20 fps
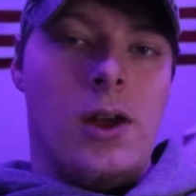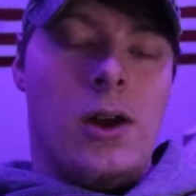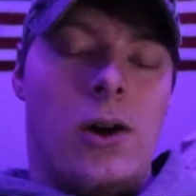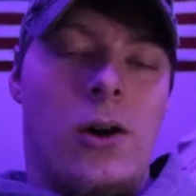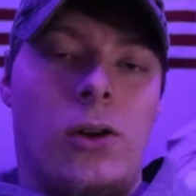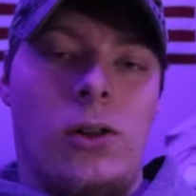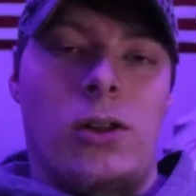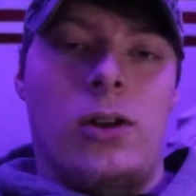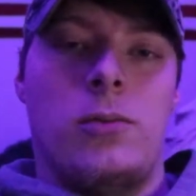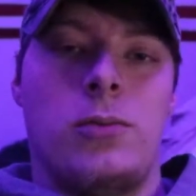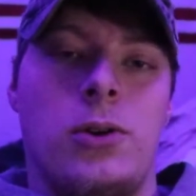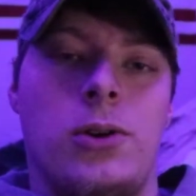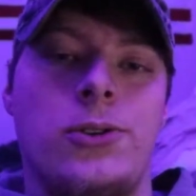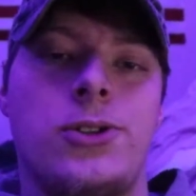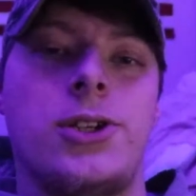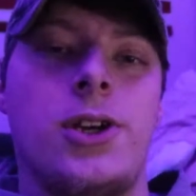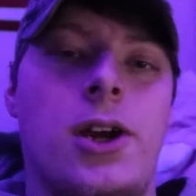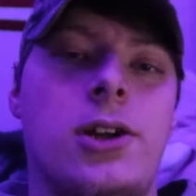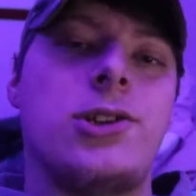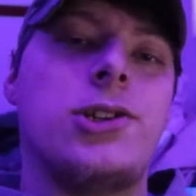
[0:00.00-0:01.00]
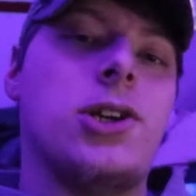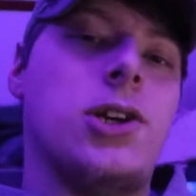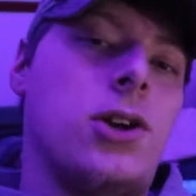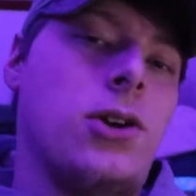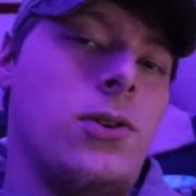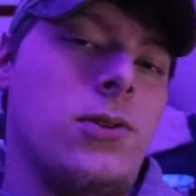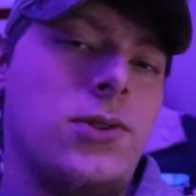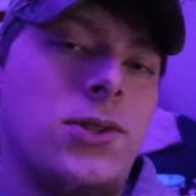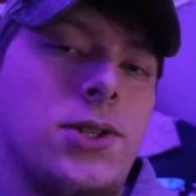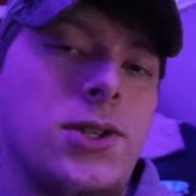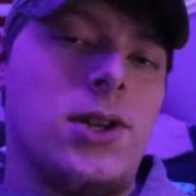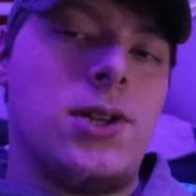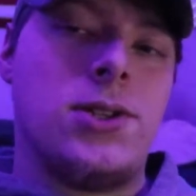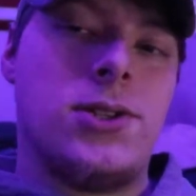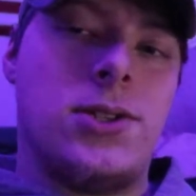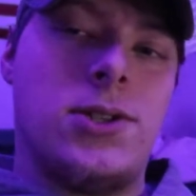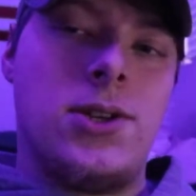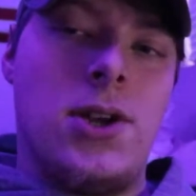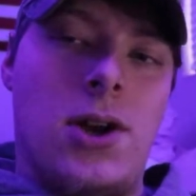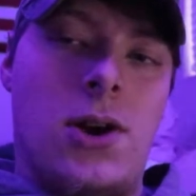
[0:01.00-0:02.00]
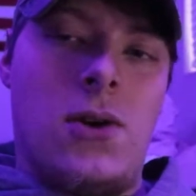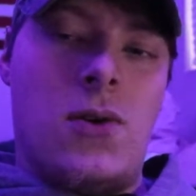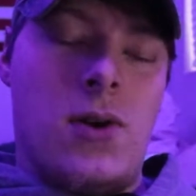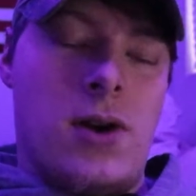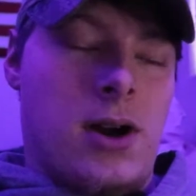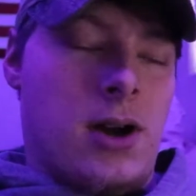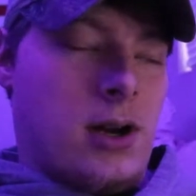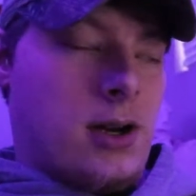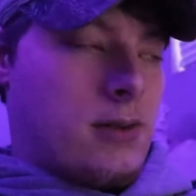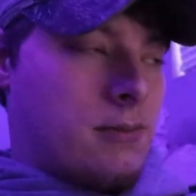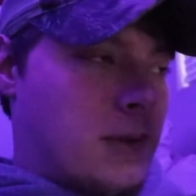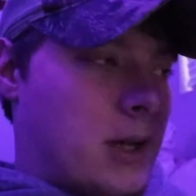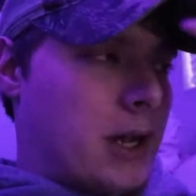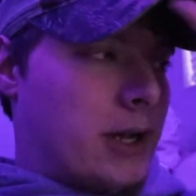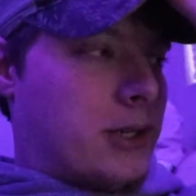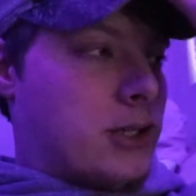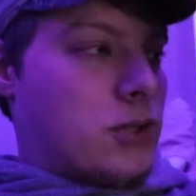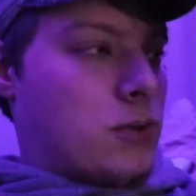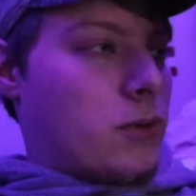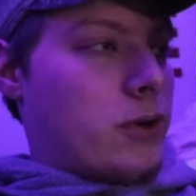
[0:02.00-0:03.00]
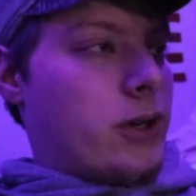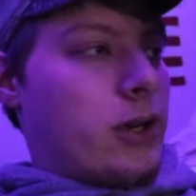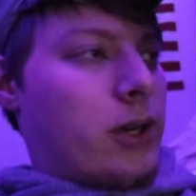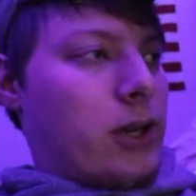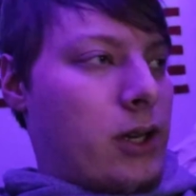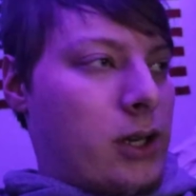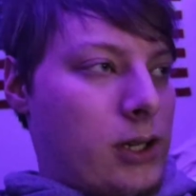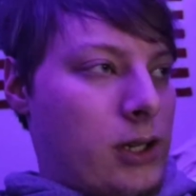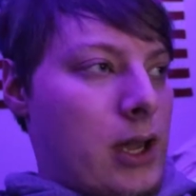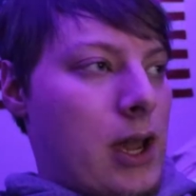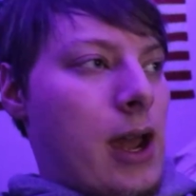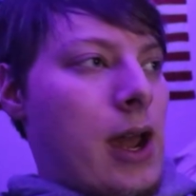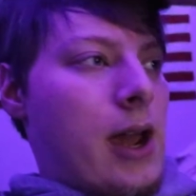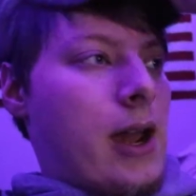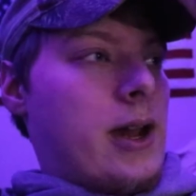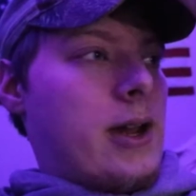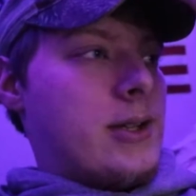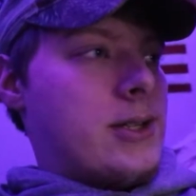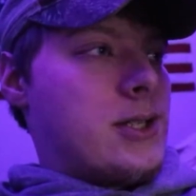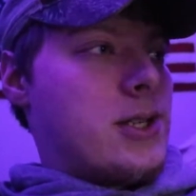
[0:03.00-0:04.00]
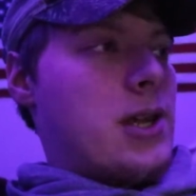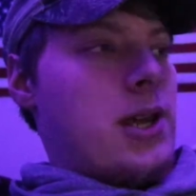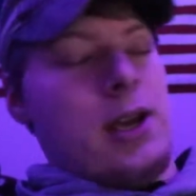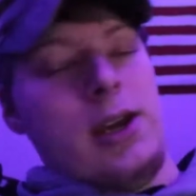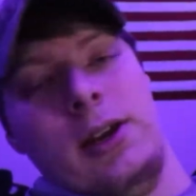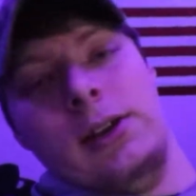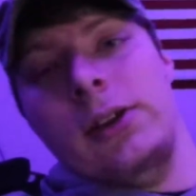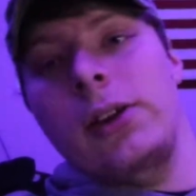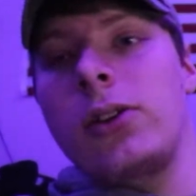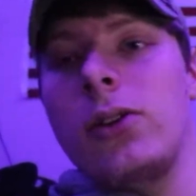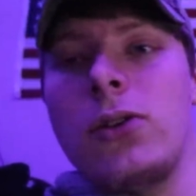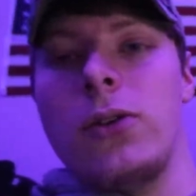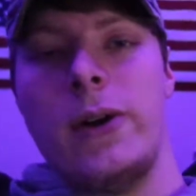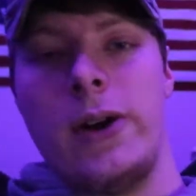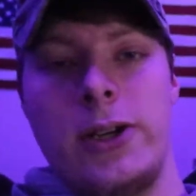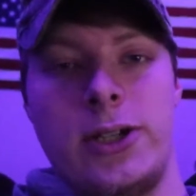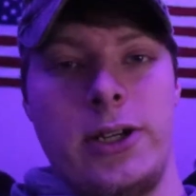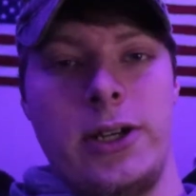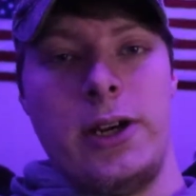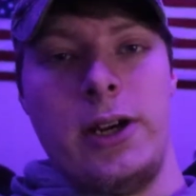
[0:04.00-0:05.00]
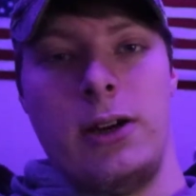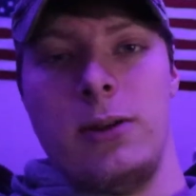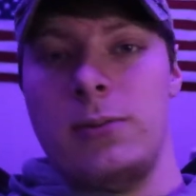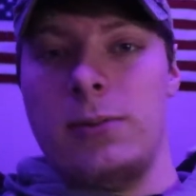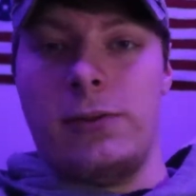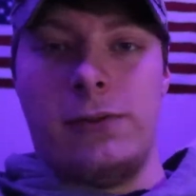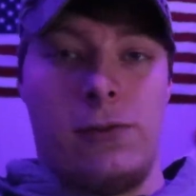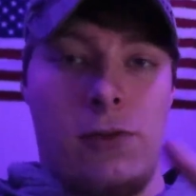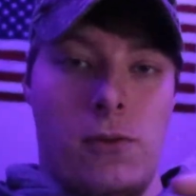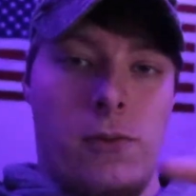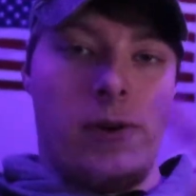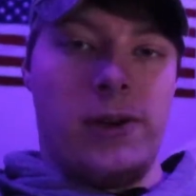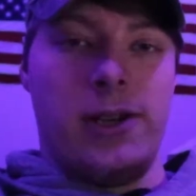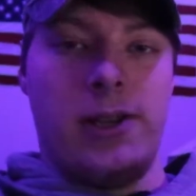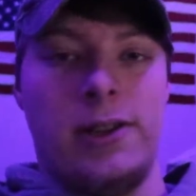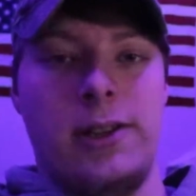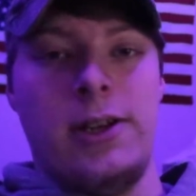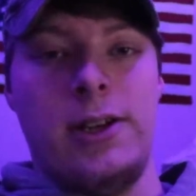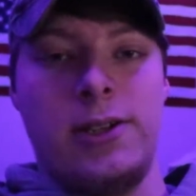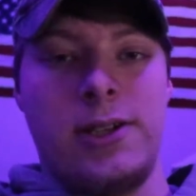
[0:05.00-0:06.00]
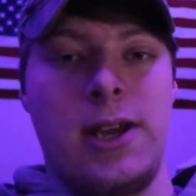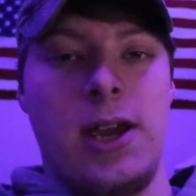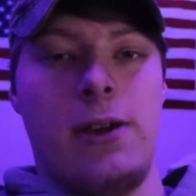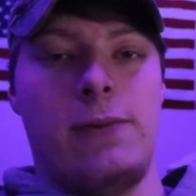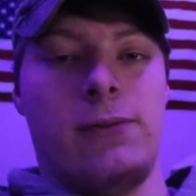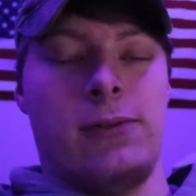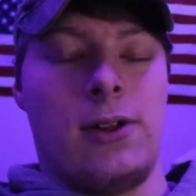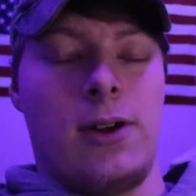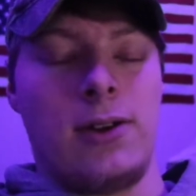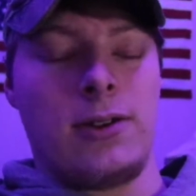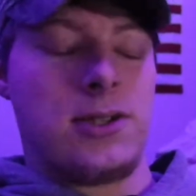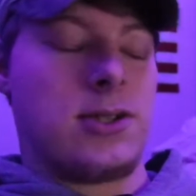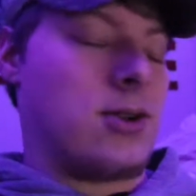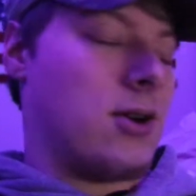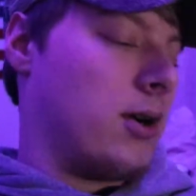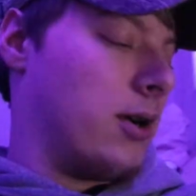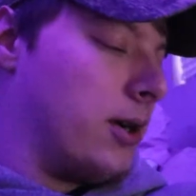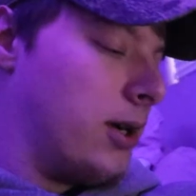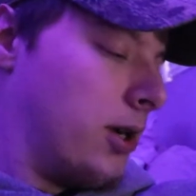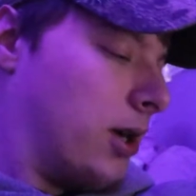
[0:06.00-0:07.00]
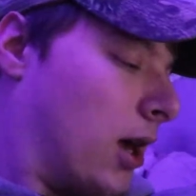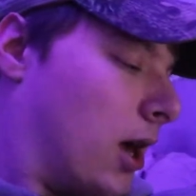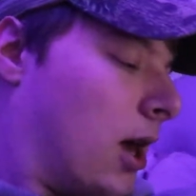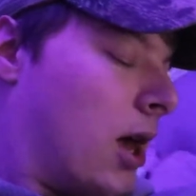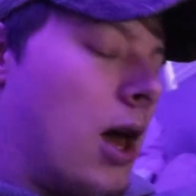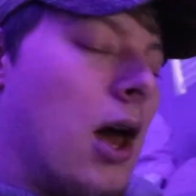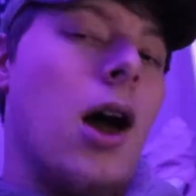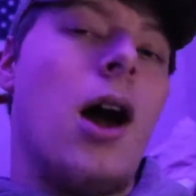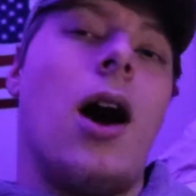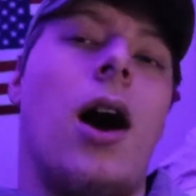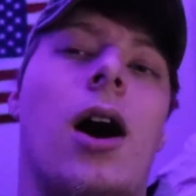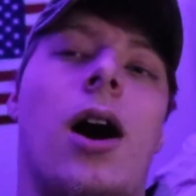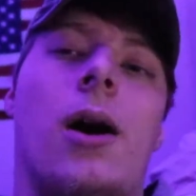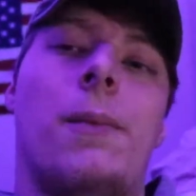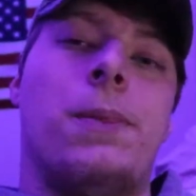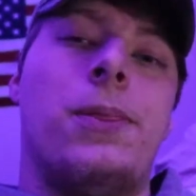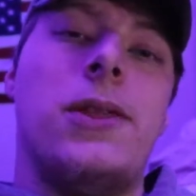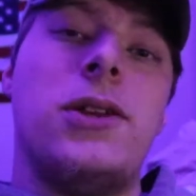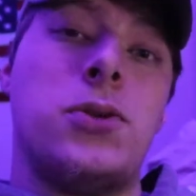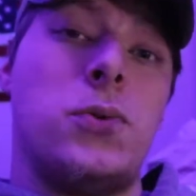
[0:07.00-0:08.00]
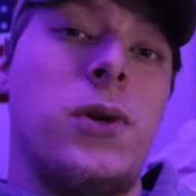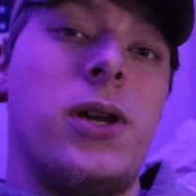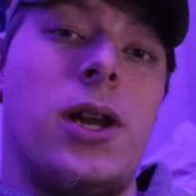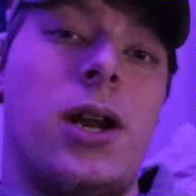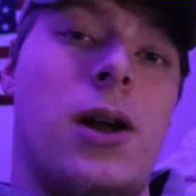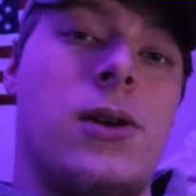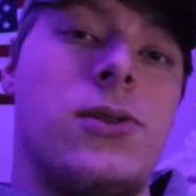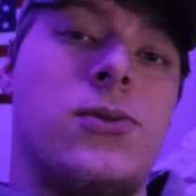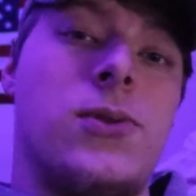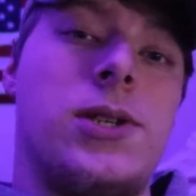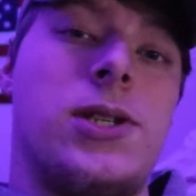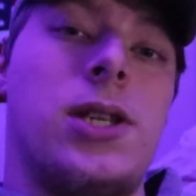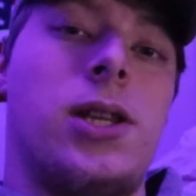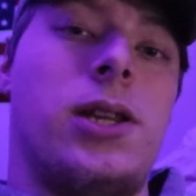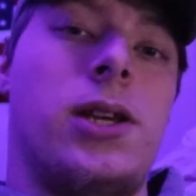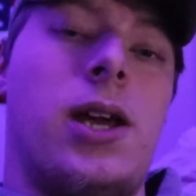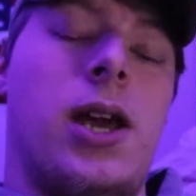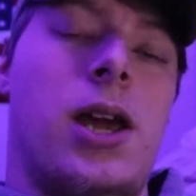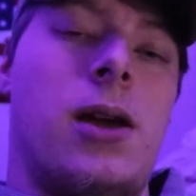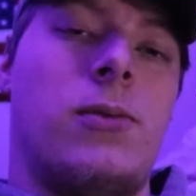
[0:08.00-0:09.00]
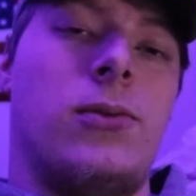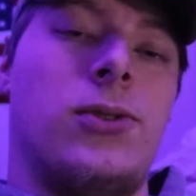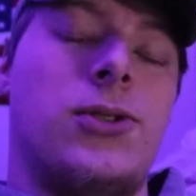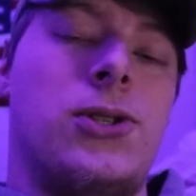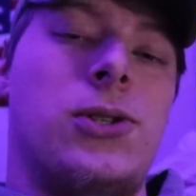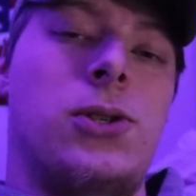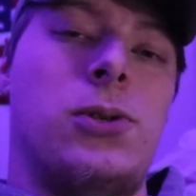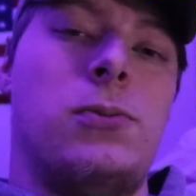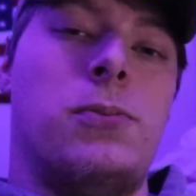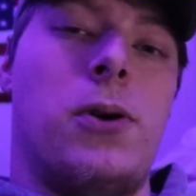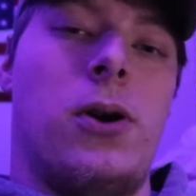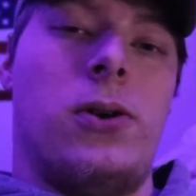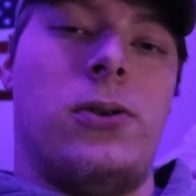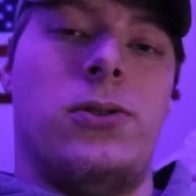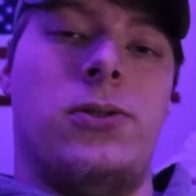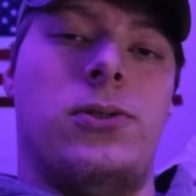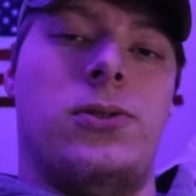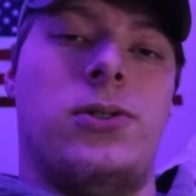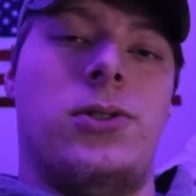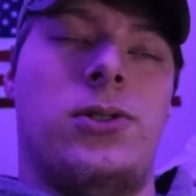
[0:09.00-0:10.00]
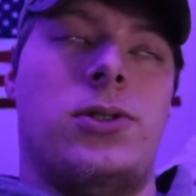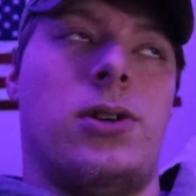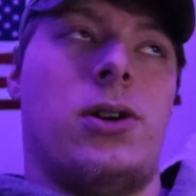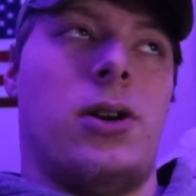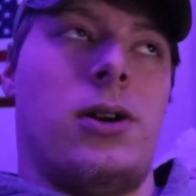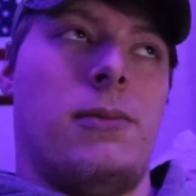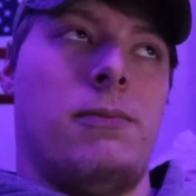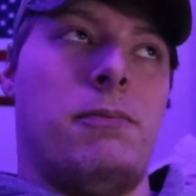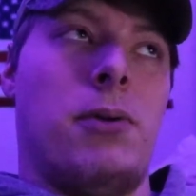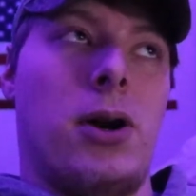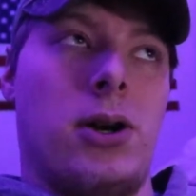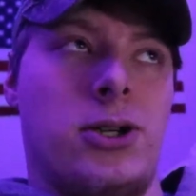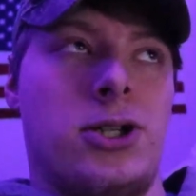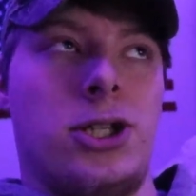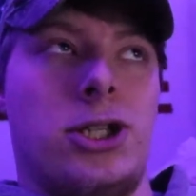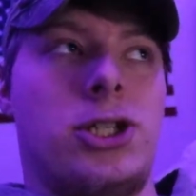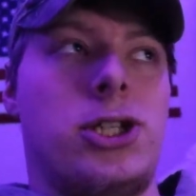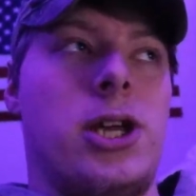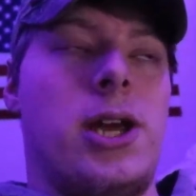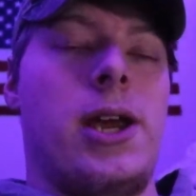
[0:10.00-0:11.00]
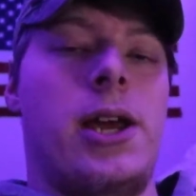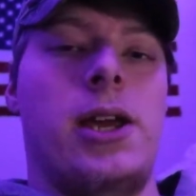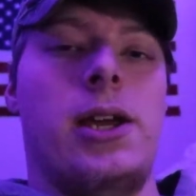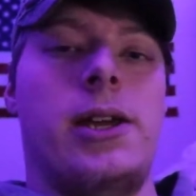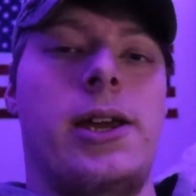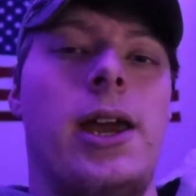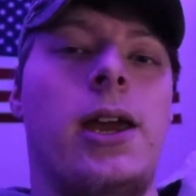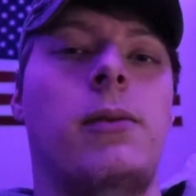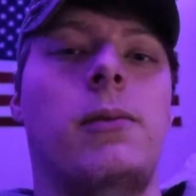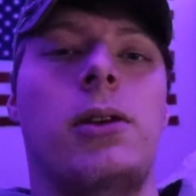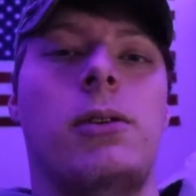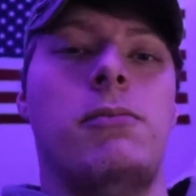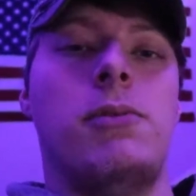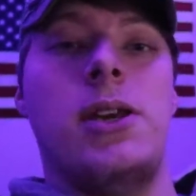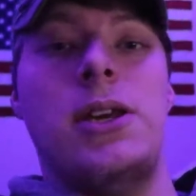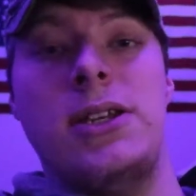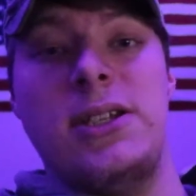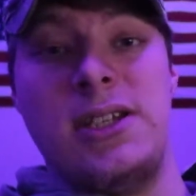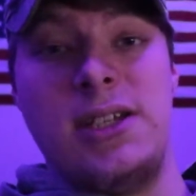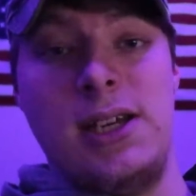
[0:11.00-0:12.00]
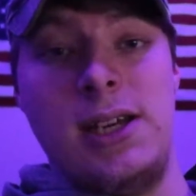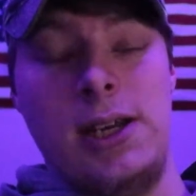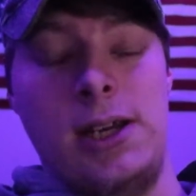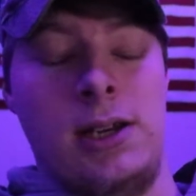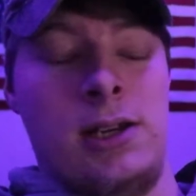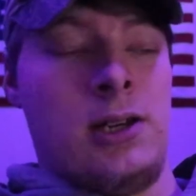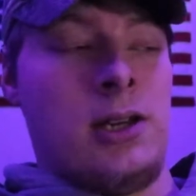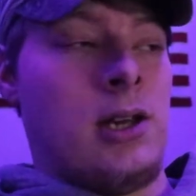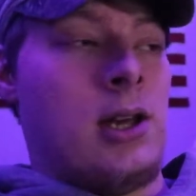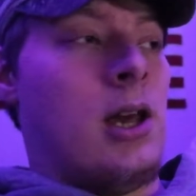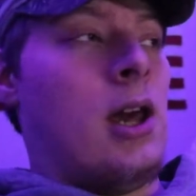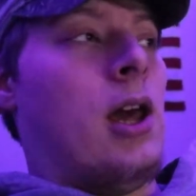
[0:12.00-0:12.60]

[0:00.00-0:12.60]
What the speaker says: Hola, bro chachos. So, I just wanted to ask a little question here before we get the escape vlog started. This weekend I was recently able to purchase a gaming PC.